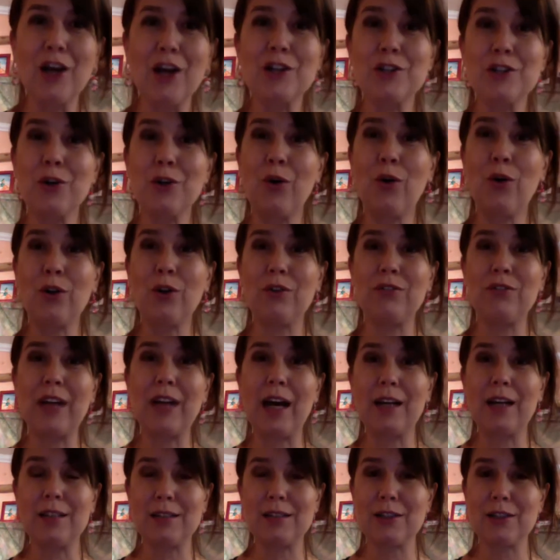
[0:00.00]
So all of
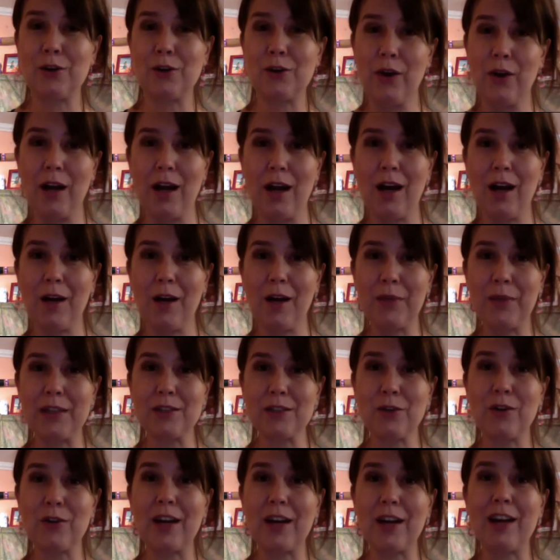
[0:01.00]
that is gonna
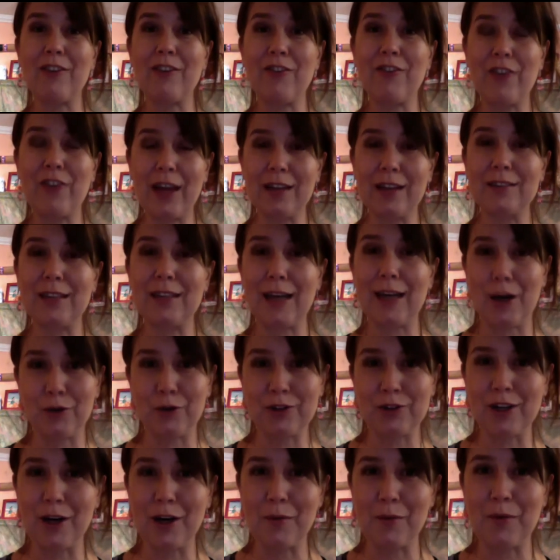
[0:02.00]
affect the
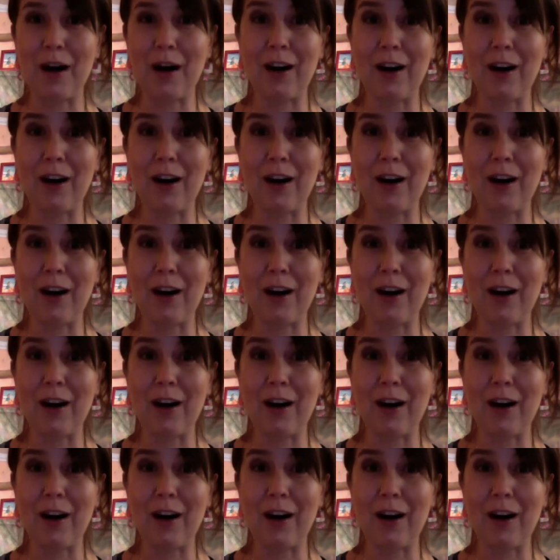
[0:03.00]
outcome,